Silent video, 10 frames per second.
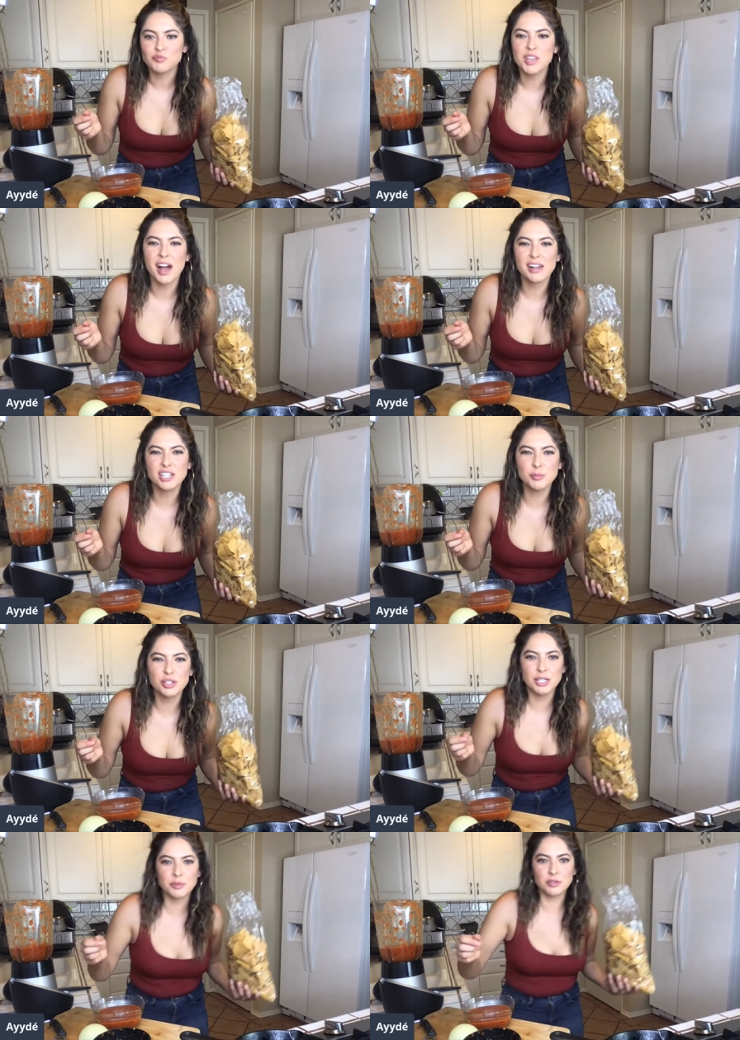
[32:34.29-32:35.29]
Yeah, I
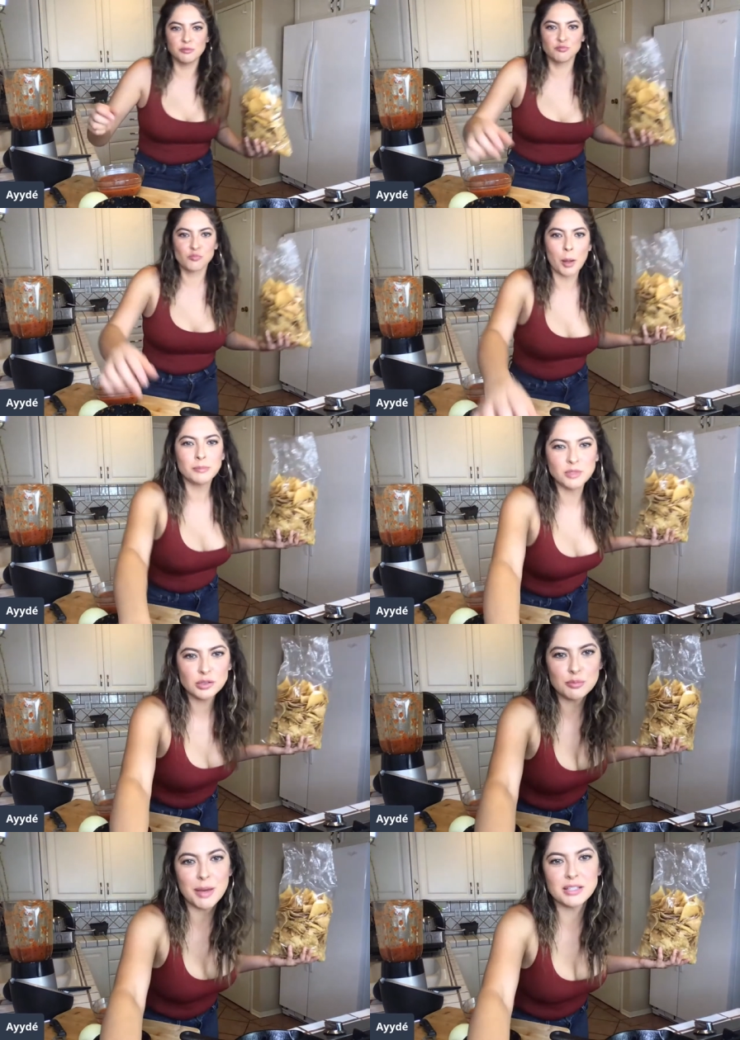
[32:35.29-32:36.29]
double dipped.
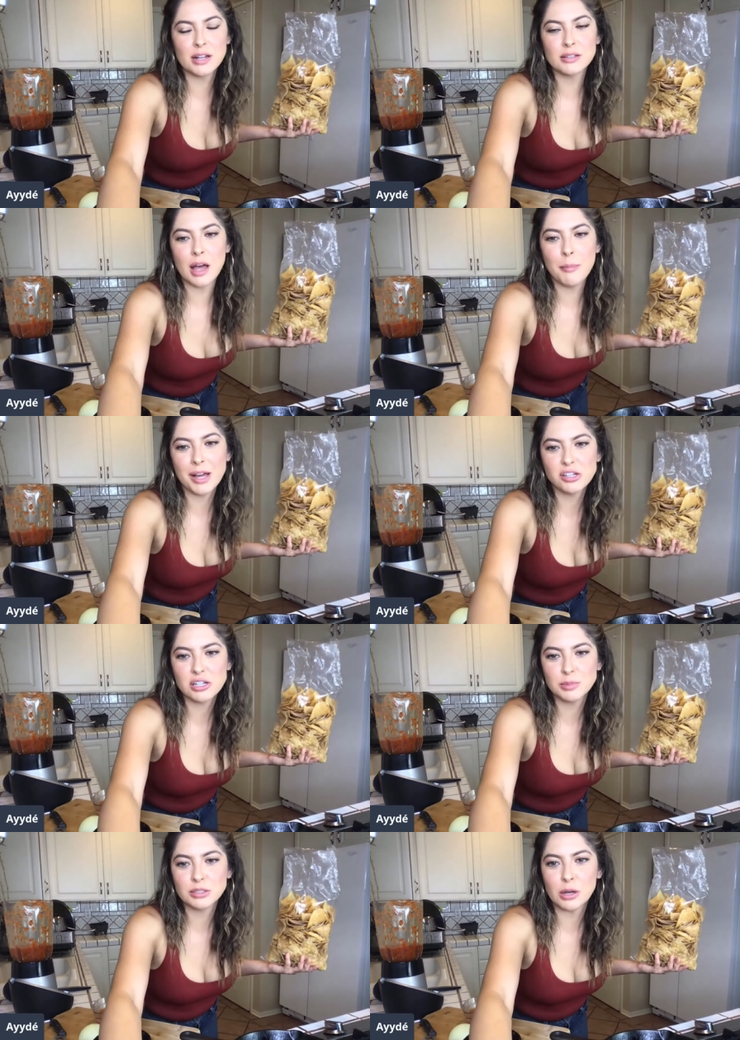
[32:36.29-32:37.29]
It's my salsa and my
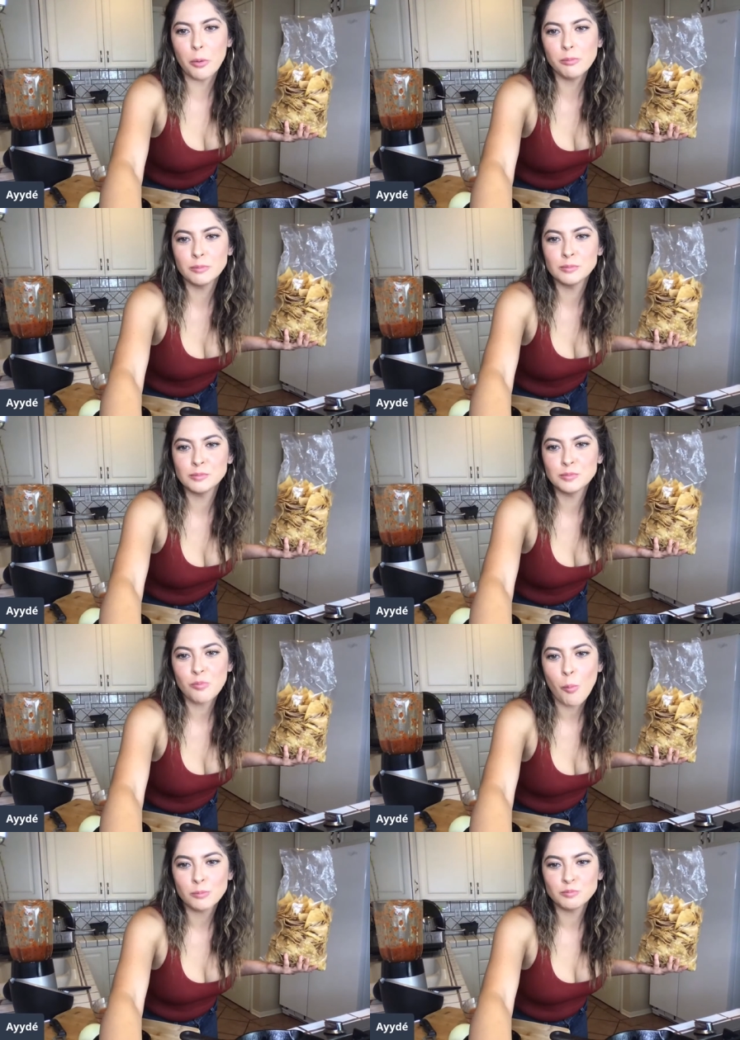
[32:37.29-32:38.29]
chips, so
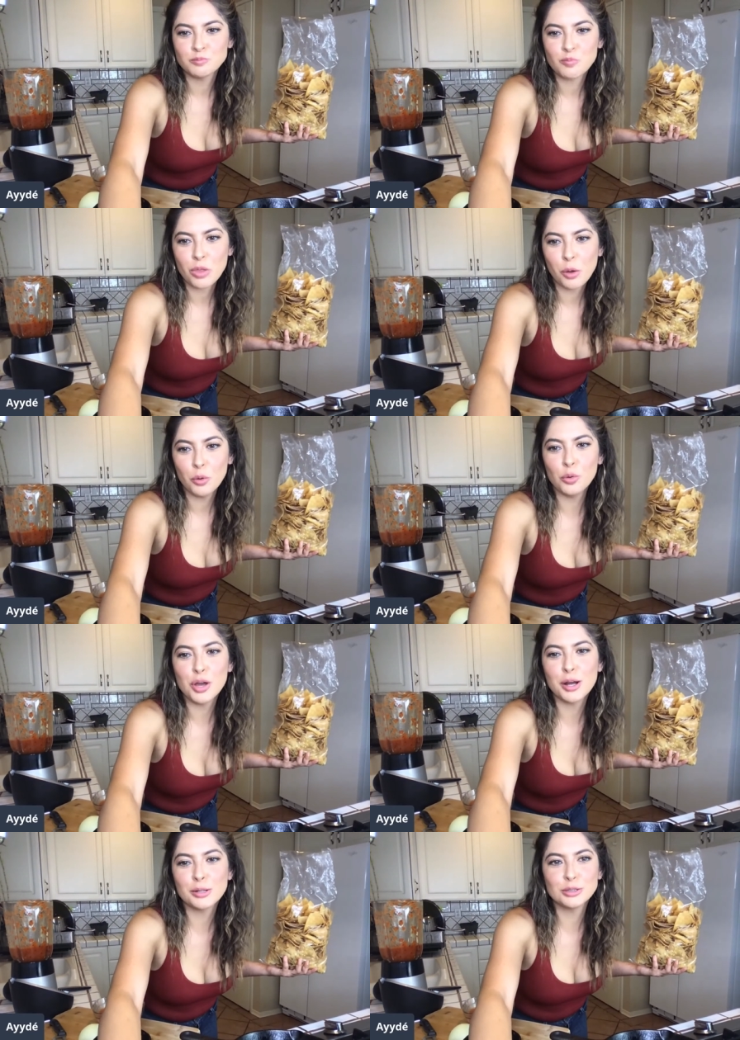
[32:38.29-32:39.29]
who
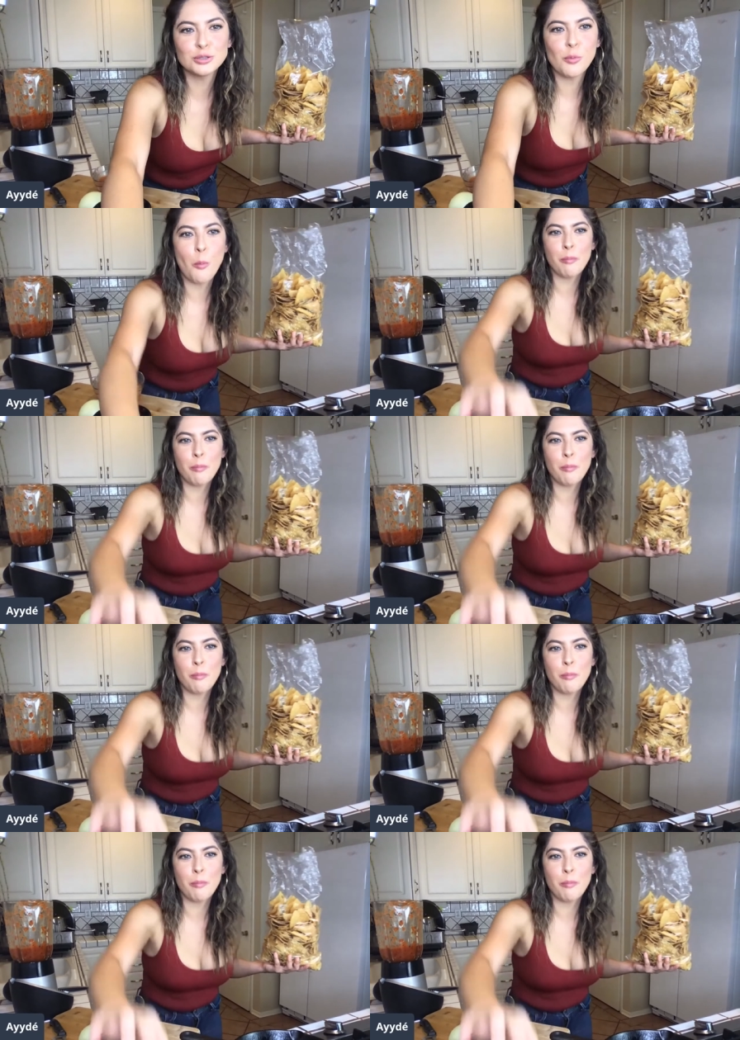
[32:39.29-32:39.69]
cares?